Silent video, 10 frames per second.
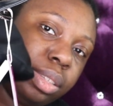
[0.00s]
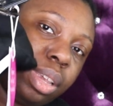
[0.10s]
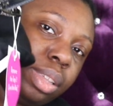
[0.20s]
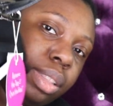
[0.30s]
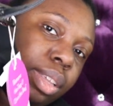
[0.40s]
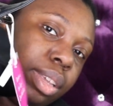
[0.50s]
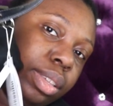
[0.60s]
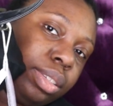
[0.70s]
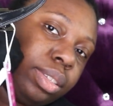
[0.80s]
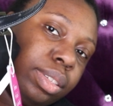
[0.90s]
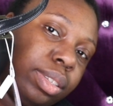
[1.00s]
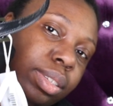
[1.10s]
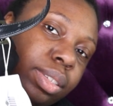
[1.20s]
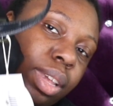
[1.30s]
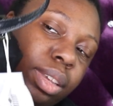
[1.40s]
like this, and
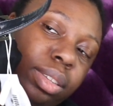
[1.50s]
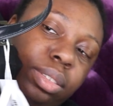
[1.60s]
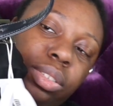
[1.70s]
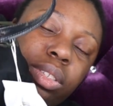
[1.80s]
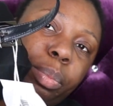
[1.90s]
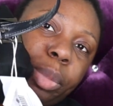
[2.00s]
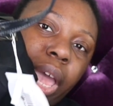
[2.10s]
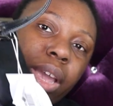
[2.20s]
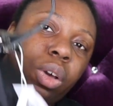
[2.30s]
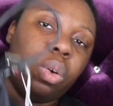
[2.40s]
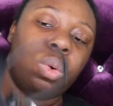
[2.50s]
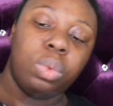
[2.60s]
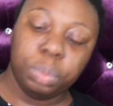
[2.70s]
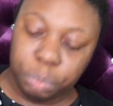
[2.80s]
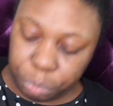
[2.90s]
it's like just a black hole.